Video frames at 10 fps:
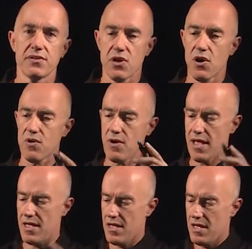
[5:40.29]
So
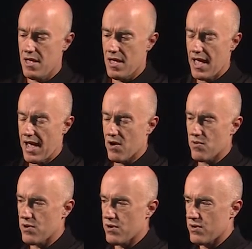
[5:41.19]

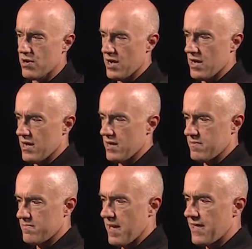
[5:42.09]
our uh,
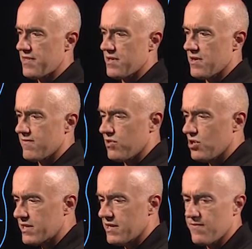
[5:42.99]
method of
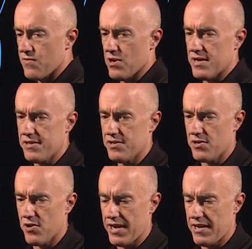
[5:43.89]
looking for an
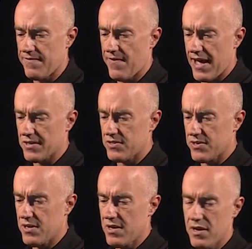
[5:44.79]
integrating
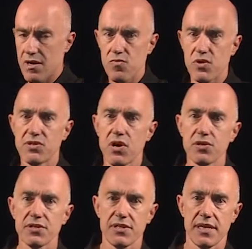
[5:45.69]
factor
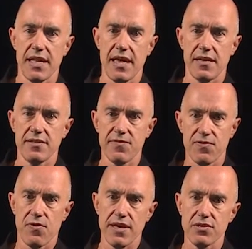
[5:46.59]
results in a
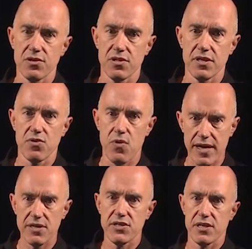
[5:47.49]
differential
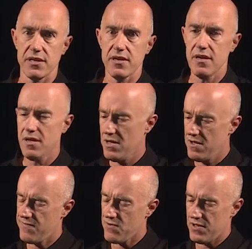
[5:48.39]
equation
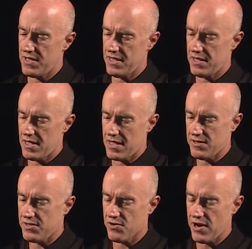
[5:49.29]
for the
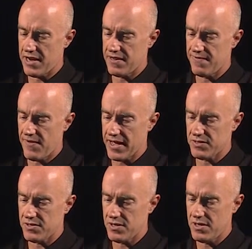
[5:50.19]
integrating
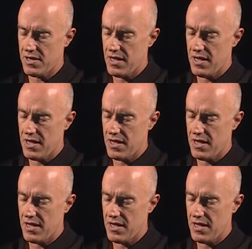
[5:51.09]
factor.